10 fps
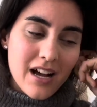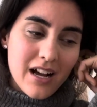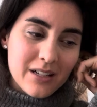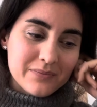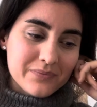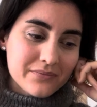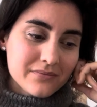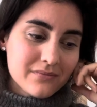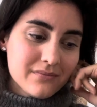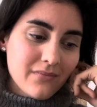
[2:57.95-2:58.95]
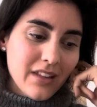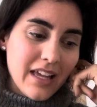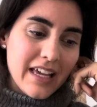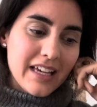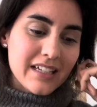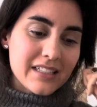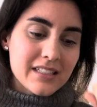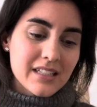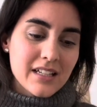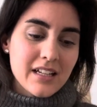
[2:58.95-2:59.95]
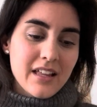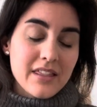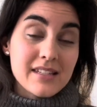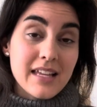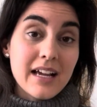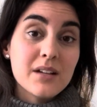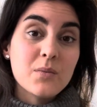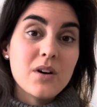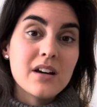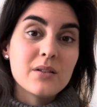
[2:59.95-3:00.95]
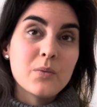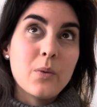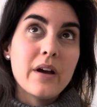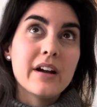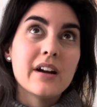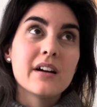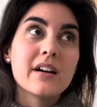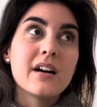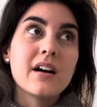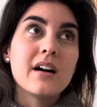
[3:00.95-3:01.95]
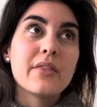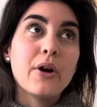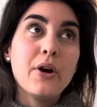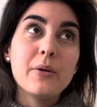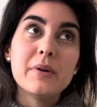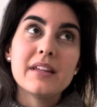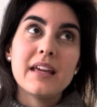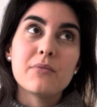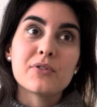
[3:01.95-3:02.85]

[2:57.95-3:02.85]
And the second one, where the hermit came